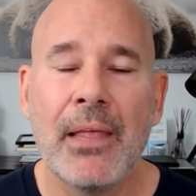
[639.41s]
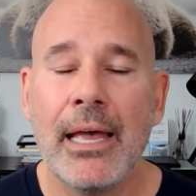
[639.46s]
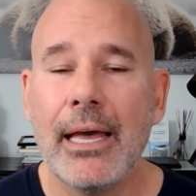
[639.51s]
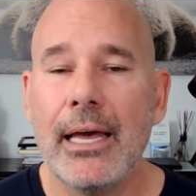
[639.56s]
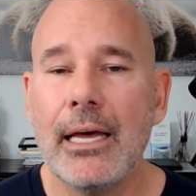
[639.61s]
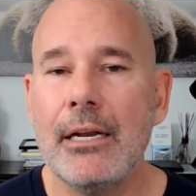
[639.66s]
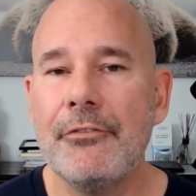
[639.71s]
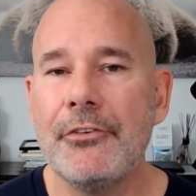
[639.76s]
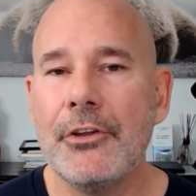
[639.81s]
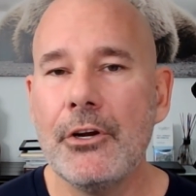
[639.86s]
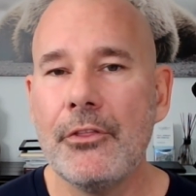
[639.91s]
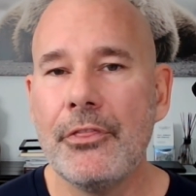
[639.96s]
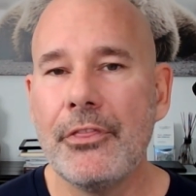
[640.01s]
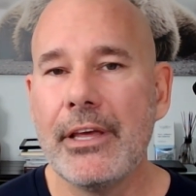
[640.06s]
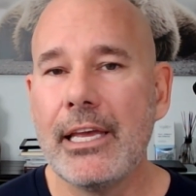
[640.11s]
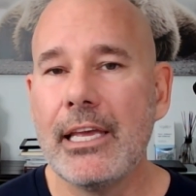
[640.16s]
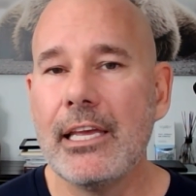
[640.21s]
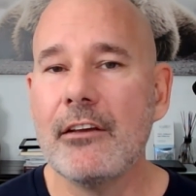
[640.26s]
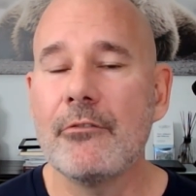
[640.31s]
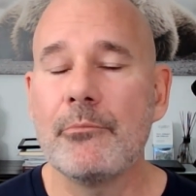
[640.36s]
And if you're
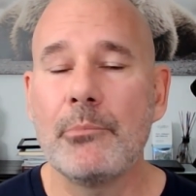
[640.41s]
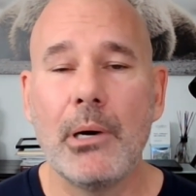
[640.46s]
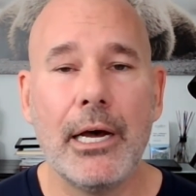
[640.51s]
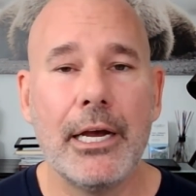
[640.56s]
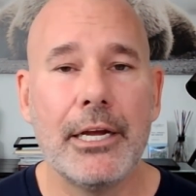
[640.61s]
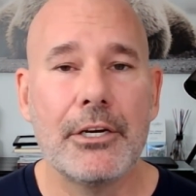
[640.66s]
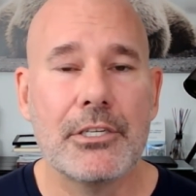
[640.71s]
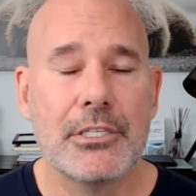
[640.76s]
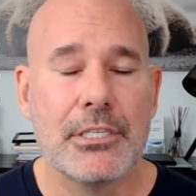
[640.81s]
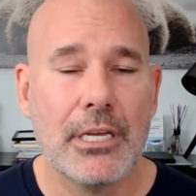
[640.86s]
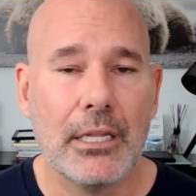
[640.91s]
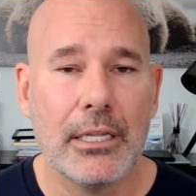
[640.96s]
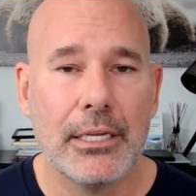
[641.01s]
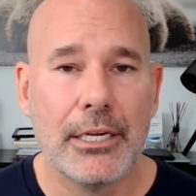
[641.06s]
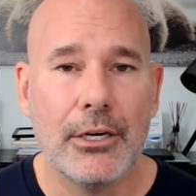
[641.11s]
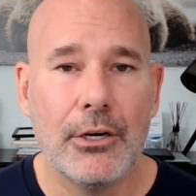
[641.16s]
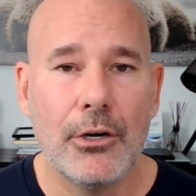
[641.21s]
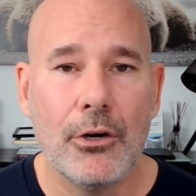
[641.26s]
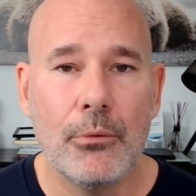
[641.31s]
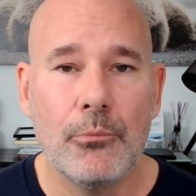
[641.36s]
thinking of buying or
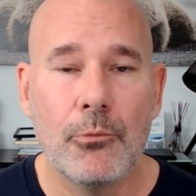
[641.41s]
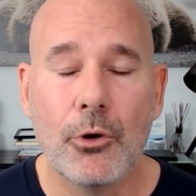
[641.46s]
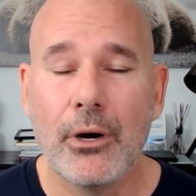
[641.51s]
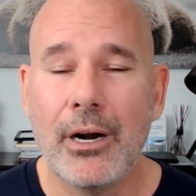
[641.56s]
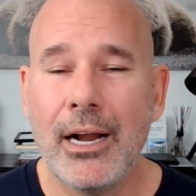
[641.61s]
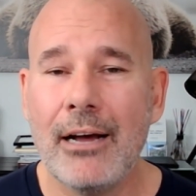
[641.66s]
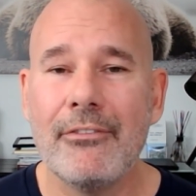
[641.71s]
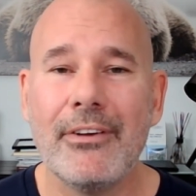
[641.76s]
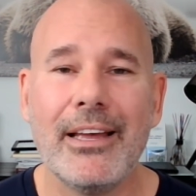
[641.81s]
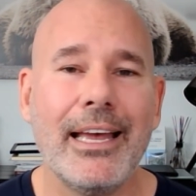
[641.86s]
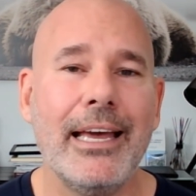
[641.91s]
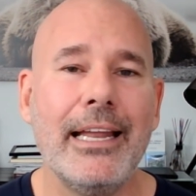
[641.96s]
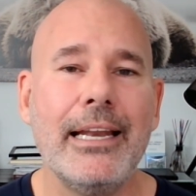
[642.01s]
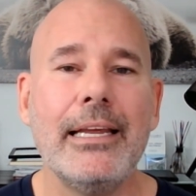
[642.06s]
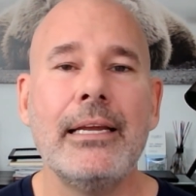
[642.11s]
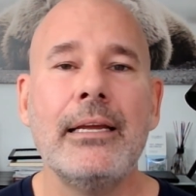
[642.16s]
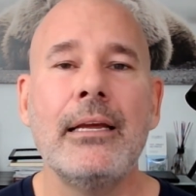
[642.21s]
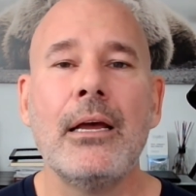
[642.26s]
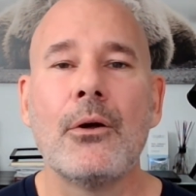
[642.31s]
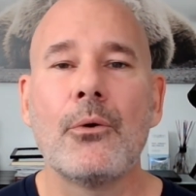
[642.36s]
selling a home or have
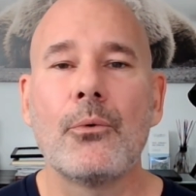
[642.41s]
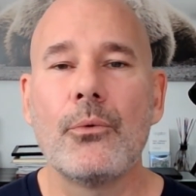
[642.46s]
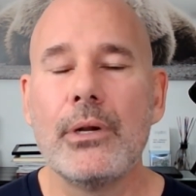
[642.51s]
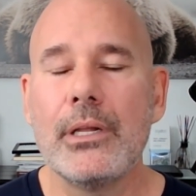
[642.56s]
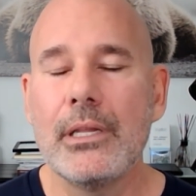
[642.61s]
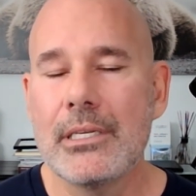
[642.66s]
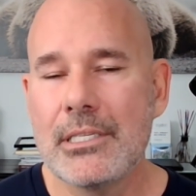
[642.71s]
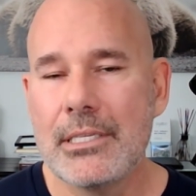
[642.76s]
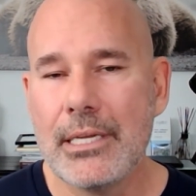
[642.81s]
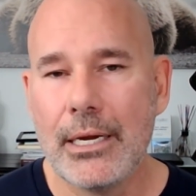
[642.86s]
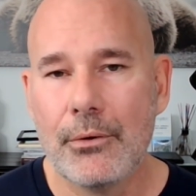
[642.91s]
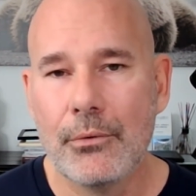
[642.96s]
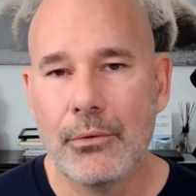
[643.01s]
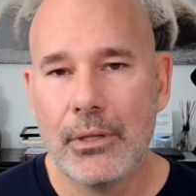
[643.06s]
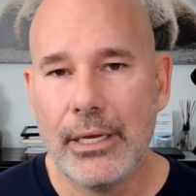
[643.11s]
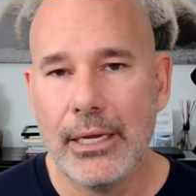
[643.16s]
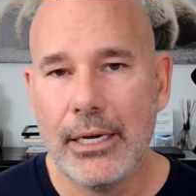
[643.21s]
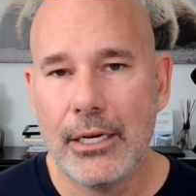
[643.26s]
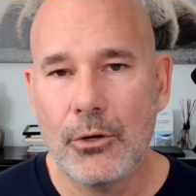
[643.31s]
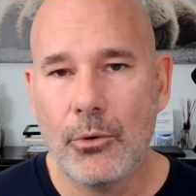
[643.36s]
any real estate
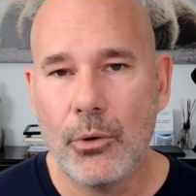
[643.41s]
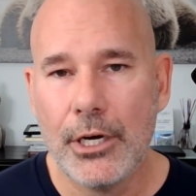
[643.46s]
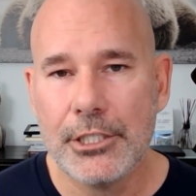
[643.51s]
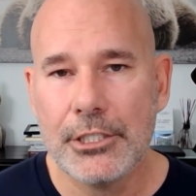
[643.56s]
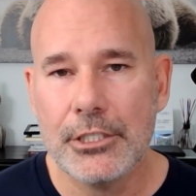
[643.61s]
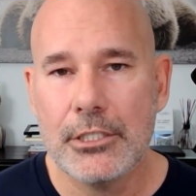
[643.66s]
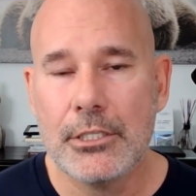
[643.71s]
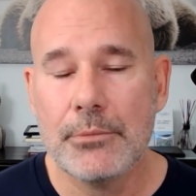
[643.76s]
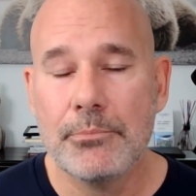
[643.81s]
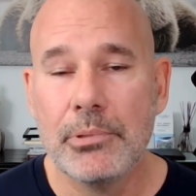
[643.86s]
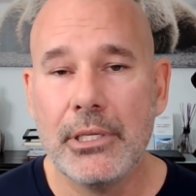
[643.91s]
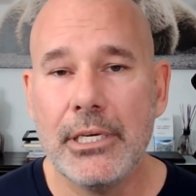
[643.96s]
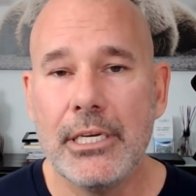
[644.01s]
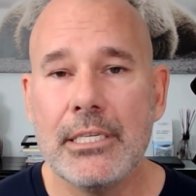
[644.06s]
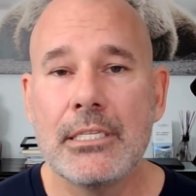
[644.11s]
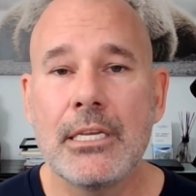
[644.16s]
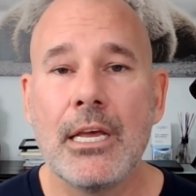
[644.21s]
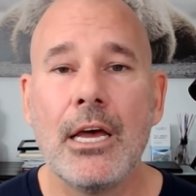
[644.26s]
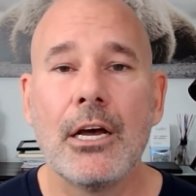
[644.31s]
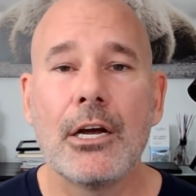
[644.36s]
related questions,
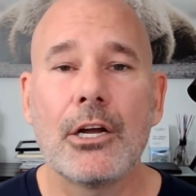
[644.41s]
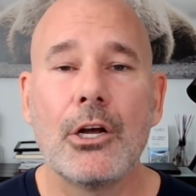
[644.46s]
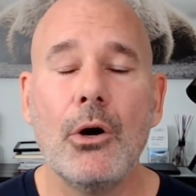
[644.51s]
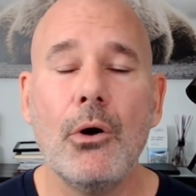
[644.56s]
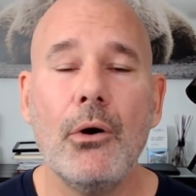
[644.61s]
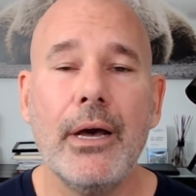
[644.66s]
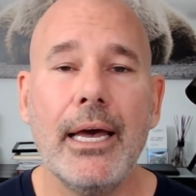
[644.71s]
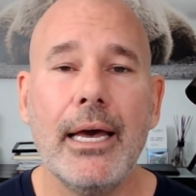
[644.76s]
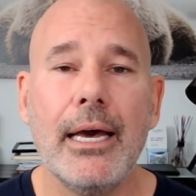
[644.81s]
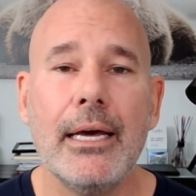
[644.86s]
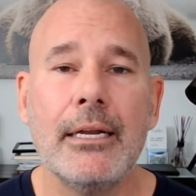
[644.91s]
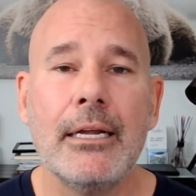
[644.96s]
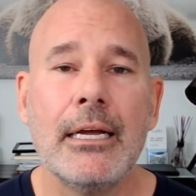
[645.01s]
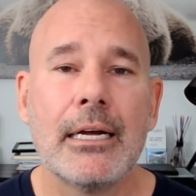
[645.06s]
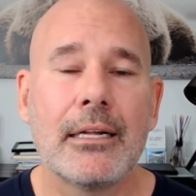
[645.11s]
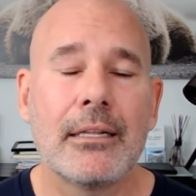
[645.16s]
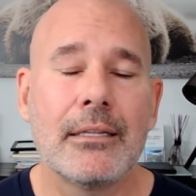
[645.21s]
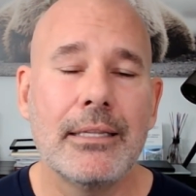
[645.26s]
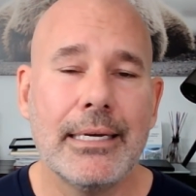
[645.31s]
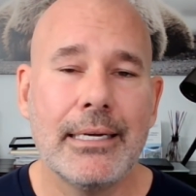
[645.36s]
please go
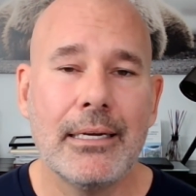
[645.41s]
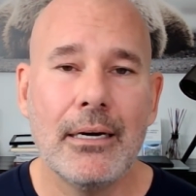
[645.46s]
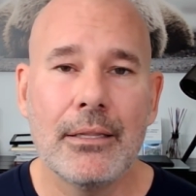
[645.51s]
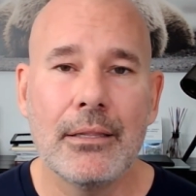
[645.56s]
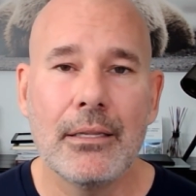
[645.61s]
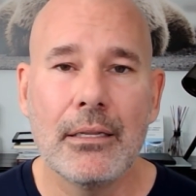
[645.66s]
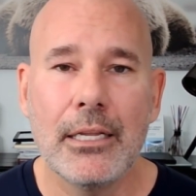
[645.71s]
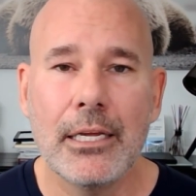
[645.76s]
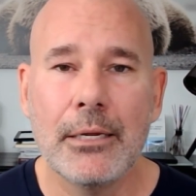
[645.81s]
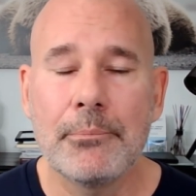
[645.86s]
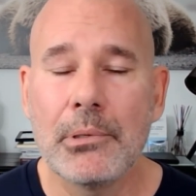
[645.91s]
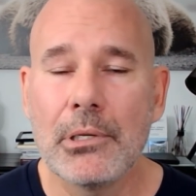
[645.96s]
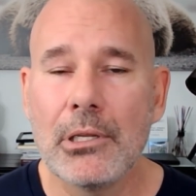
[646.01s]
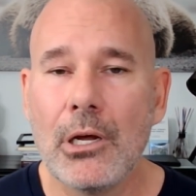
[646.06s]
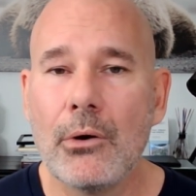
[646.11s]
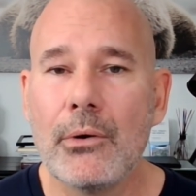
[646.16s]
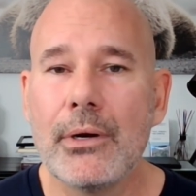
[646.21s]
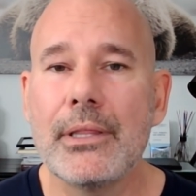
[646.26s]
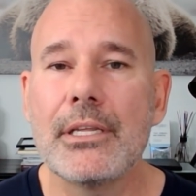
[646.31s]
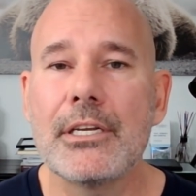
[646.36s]
ahead, click on the link
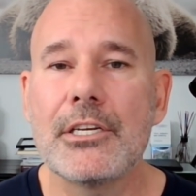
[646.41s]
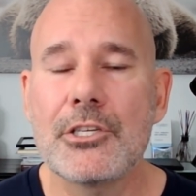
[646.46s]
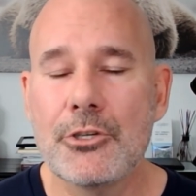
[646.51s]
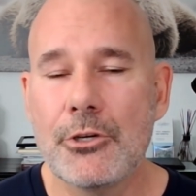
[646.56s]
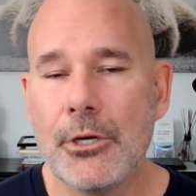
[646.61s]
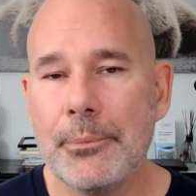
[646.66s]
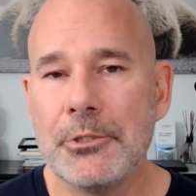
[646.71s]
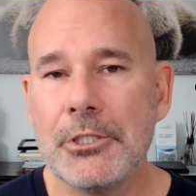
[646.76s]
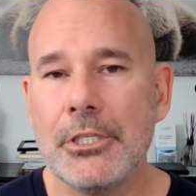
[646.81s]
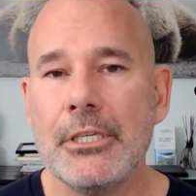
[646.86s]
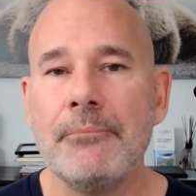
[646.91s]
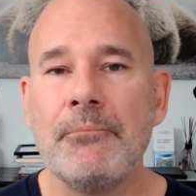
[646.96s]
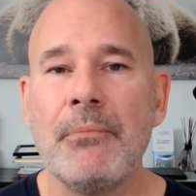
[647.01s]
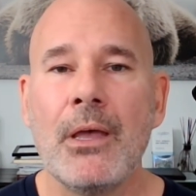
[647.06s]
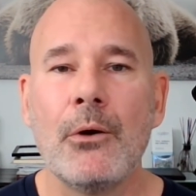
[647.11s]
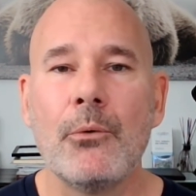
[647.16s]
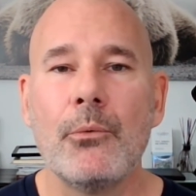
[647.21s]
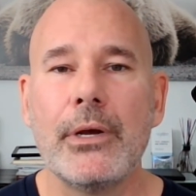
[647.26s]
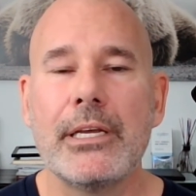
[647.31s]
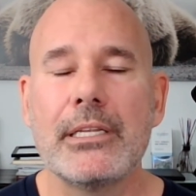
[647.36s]
below in the description.
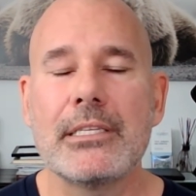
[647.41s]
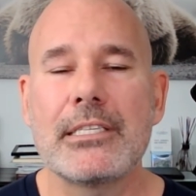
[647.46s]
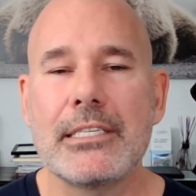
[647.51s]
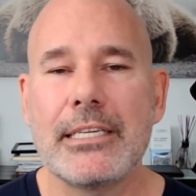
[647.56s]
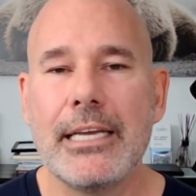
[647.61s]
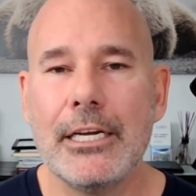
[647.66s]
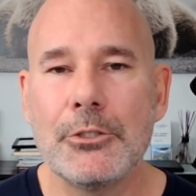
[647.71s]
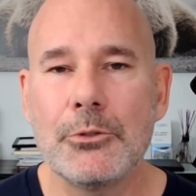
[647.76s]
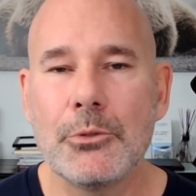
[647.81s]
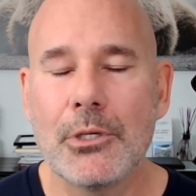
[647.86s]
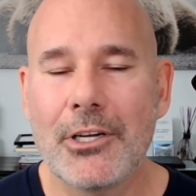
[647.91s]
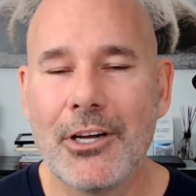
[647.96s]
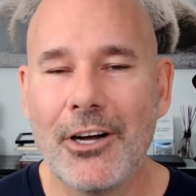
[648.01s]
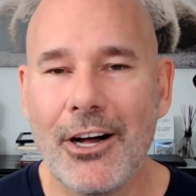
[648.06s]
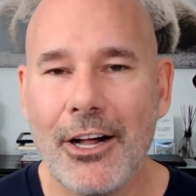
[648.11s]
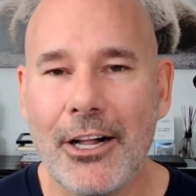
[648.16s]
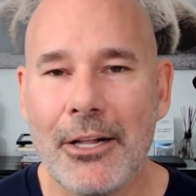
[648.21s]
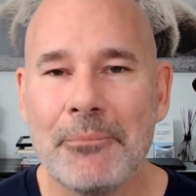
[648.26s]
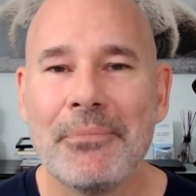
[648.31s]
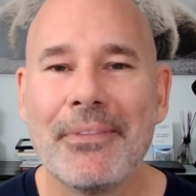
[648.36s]
We can schedule a
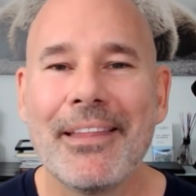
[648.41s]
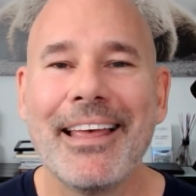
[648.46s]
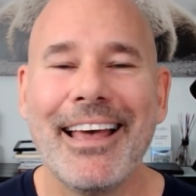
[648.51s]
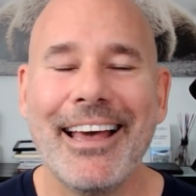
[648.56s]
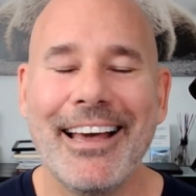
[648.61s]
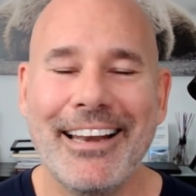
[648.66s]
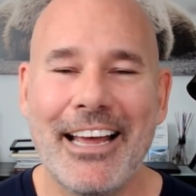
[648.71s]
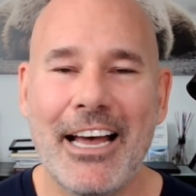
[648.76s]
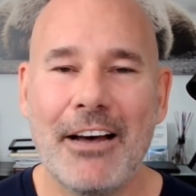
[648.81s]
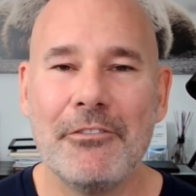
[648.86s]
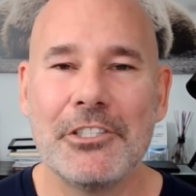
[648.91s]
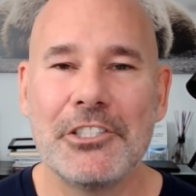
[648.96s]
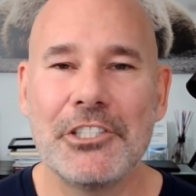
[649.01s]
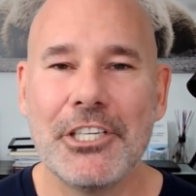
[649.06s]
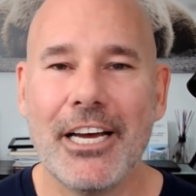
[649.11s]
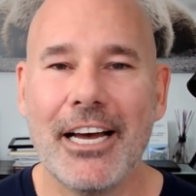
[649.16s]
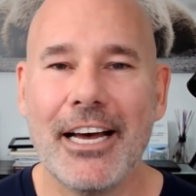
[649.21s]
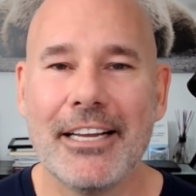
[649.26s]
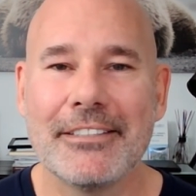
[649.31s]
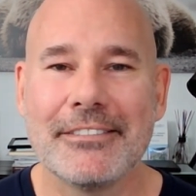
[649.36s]
call and have a
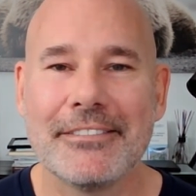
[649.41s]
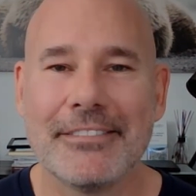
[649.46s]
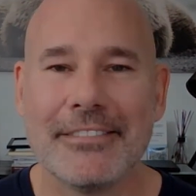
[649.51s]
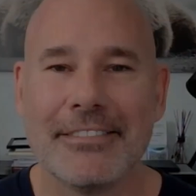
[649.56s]
chat.